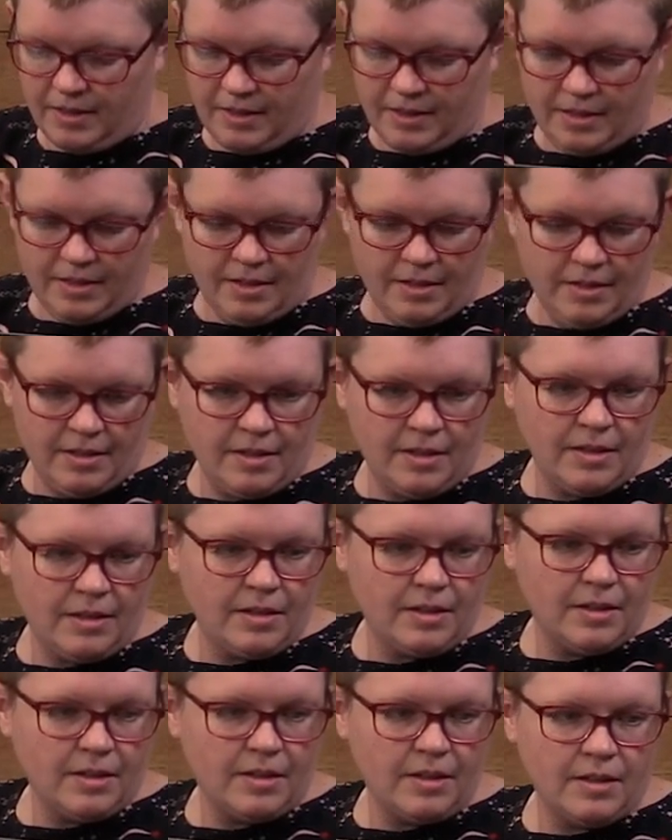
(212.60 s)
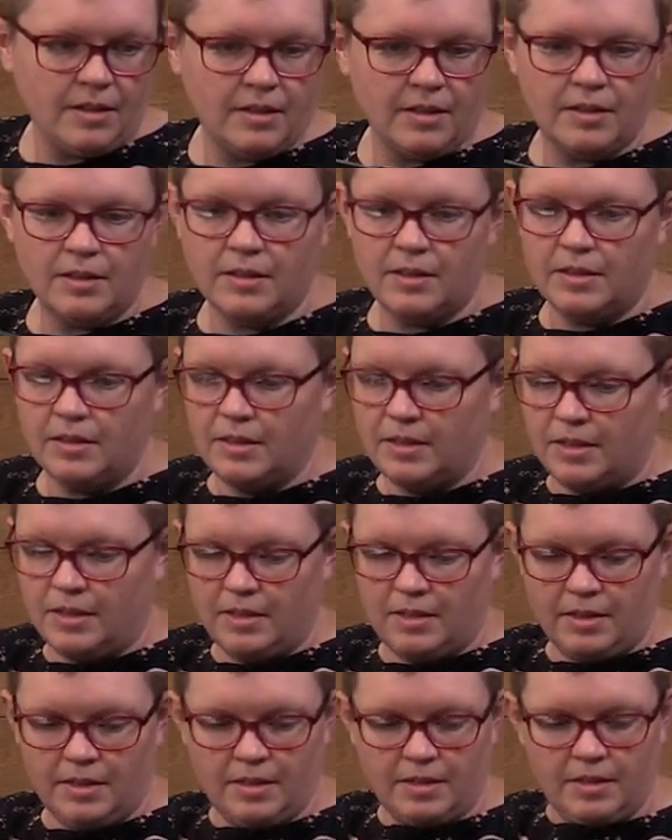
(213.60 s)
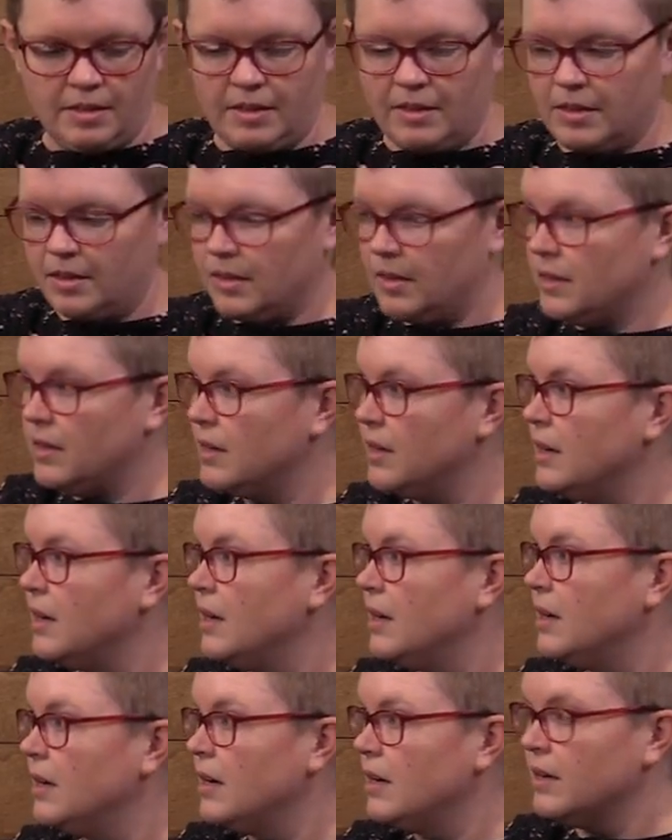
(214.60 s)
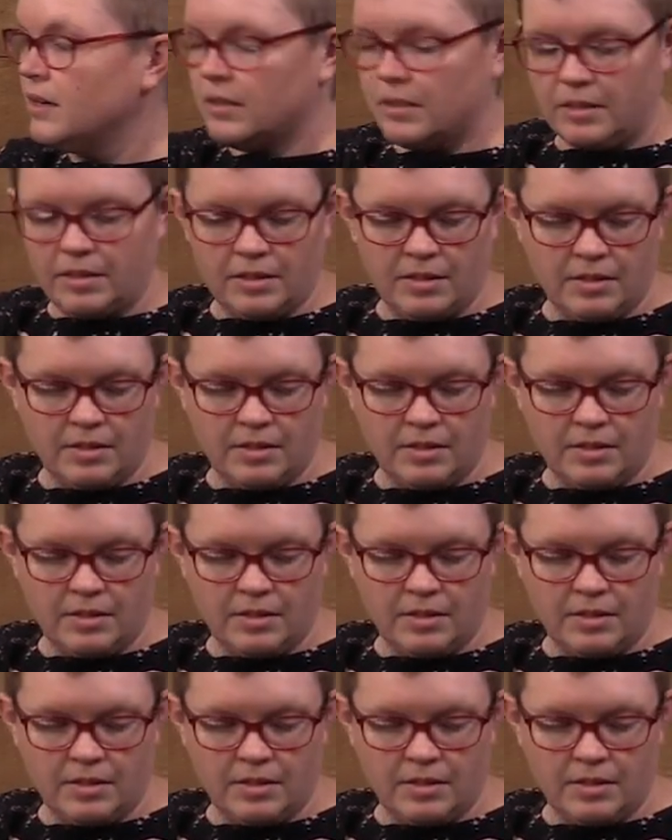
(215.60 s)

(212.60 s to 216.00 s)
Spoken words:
(not speaking)